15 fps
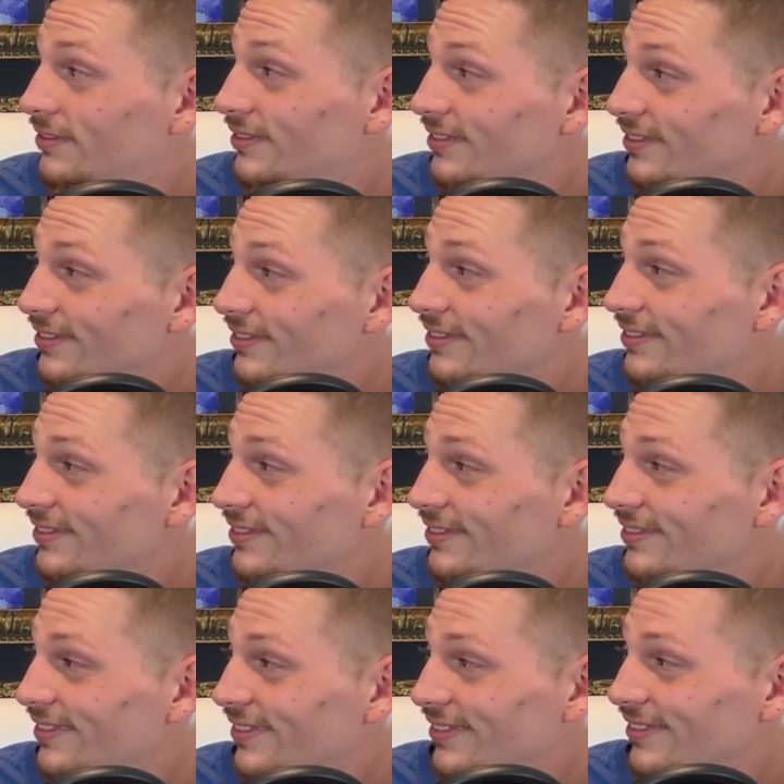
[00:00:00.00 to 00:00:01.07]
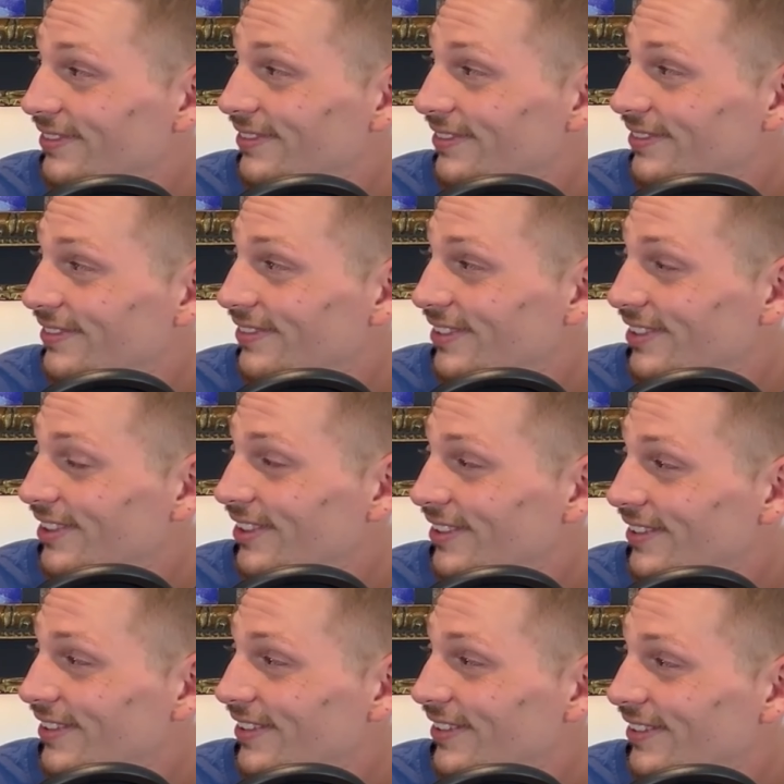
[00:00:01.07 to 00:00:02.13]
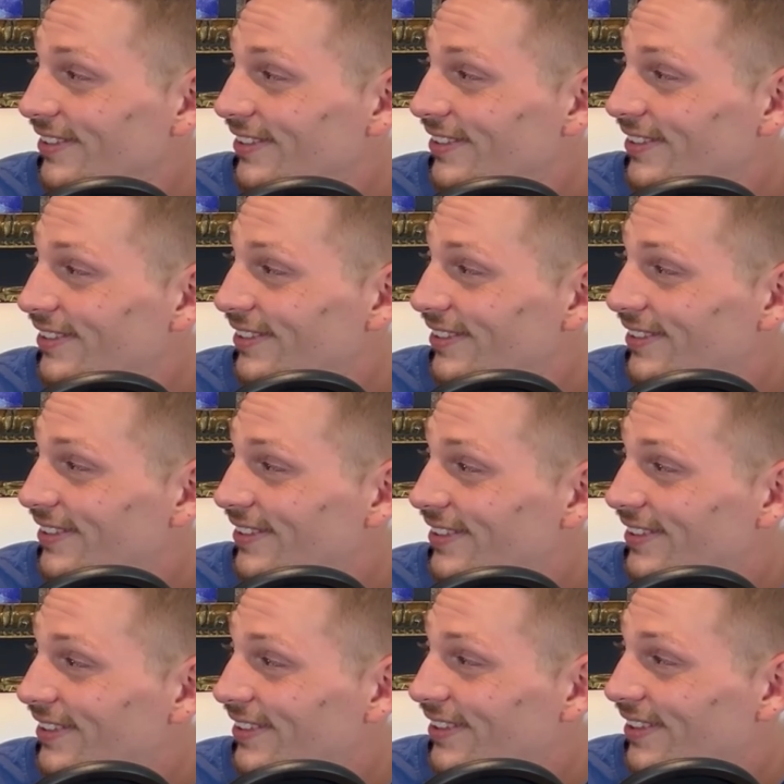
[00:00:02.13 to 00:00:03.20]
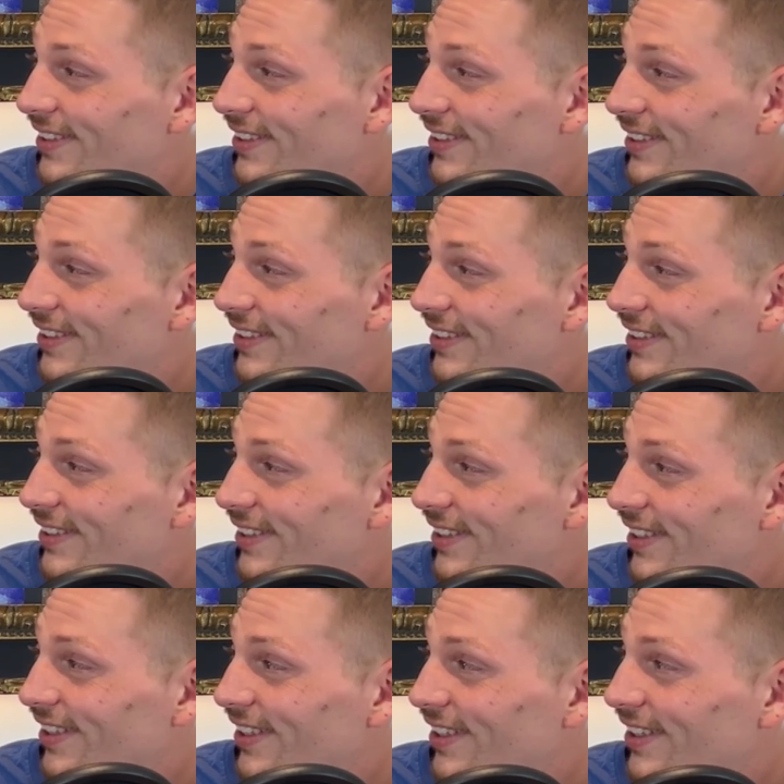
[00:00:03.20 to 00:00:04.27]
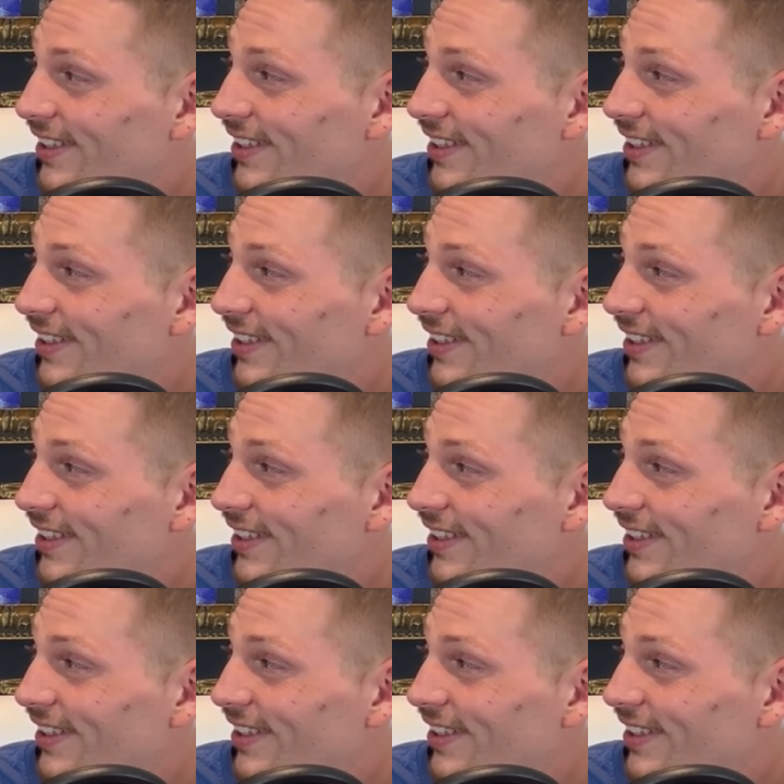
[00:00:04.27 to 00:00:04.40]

This person isn't speaking.